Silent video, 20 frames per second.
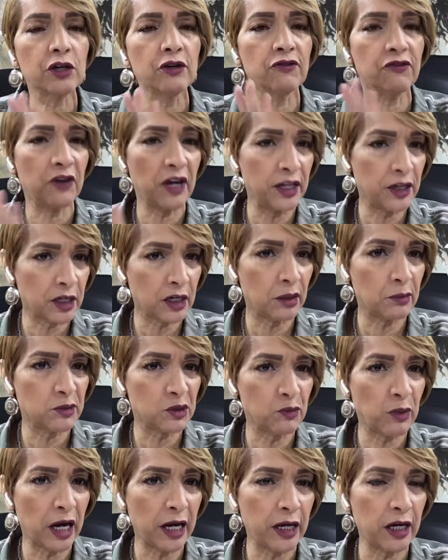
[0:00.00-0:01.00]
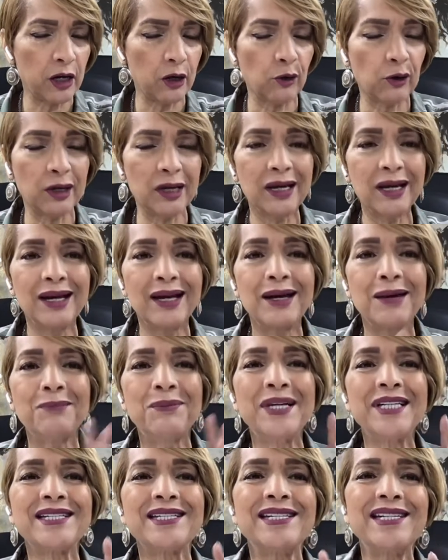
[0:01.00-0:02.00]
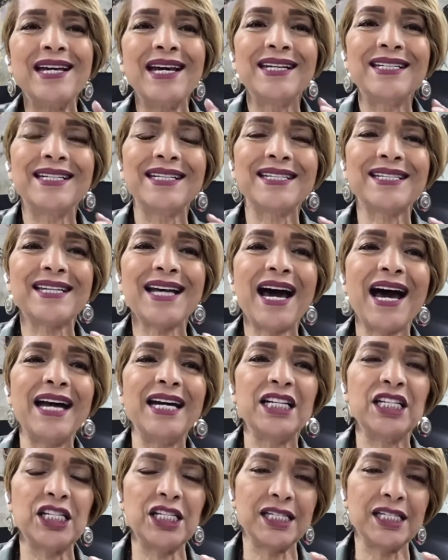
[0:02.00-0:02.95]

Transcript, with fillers: faith comes by hearing, but she had decided, she